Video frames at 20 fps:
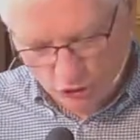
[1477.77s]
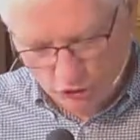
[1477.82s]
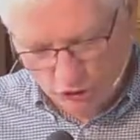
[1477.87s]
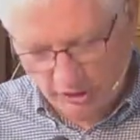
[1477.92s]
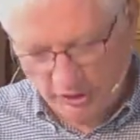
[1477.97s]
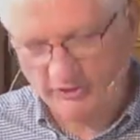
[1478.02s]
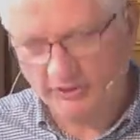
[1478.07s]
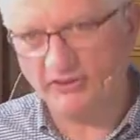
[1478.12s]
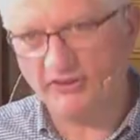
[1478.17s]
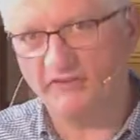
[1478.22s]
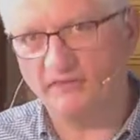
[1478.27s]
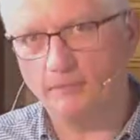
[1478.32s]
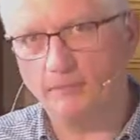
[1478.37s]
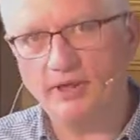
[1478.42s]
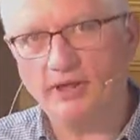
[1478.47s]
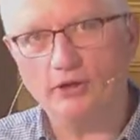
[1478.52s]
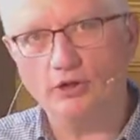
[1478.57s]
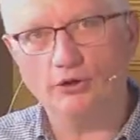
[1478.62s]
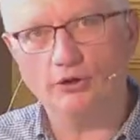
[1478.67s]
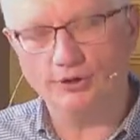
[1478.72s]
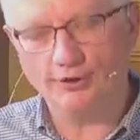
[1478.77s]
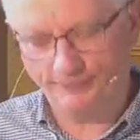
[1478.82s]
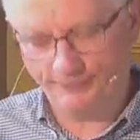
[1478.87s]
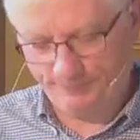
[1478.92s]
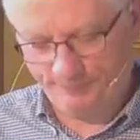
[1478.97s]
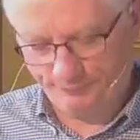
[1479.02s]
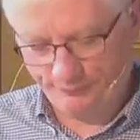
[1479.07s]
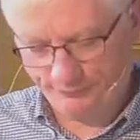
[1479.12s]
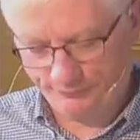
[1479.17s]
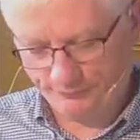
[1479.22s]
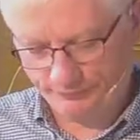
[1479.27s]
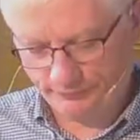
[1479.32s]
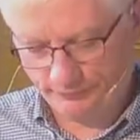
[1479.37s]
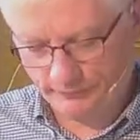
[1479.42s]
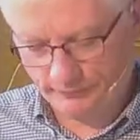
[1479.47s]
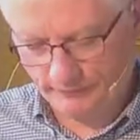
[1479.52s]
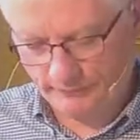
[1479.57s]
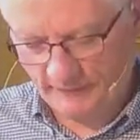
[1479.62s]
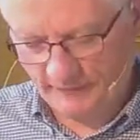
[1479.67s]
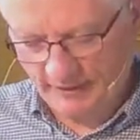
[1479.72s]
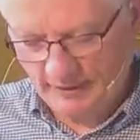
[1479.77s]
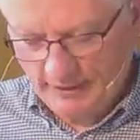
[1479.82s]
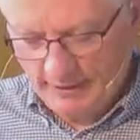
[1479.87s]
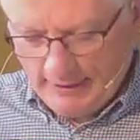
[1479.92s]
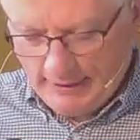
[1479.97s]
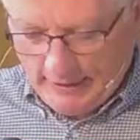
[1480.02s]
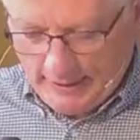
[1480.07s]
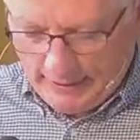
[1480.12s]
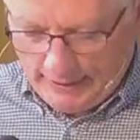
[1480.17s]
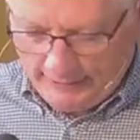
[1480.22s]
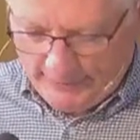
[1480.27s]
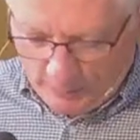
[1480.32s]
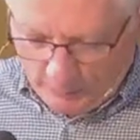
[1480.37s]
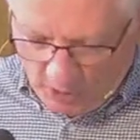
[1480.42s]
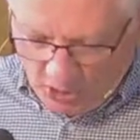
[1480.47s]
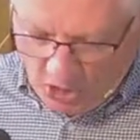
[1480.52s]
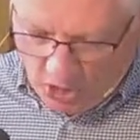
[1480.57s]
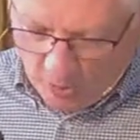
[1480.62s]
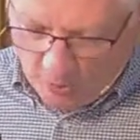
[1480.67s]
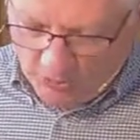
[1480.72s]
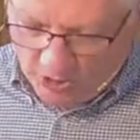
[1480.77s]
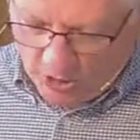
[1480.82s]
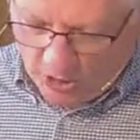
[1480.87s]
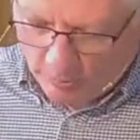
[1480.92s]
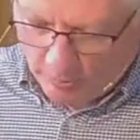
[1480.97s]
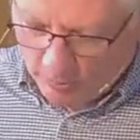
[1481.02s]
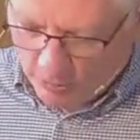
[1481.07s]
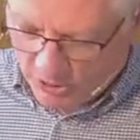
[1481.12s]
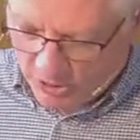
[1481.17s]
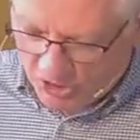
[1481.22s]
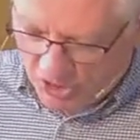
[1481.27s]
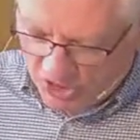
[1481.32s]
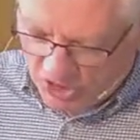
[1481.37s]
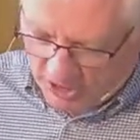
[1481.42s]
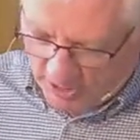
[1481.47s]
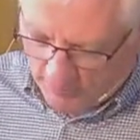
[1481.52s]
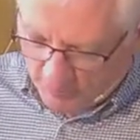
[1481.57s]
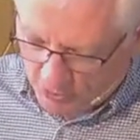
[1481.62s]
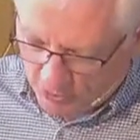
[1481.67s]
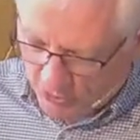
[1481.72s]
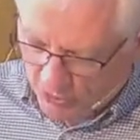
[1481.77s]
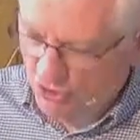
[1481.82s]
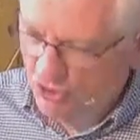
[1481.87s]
journey that they've been on. And then we come to Numbers chapters